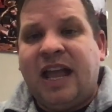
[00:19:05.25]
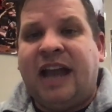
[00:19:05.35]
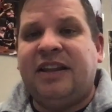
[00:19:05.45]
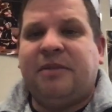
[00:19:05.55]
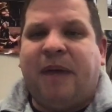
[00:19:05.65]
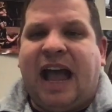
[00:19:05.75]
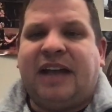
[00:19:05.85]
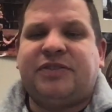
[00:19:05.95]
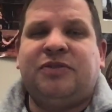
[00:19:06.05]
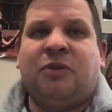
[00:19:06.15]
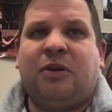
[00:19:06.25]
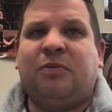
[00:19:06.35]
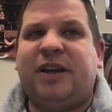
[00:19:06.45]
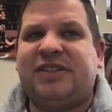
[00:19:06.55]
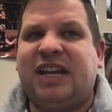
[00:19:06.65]
and in the past,
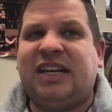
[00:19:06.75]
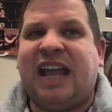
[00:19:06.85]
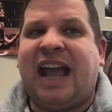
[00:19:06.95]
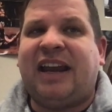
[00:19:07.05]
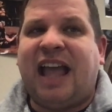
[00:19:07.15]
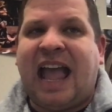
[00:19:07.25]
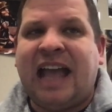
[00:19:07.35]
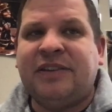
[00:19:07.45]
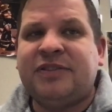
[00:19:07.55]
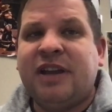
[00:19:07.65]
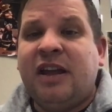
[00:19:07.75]
Northwest Indiana has.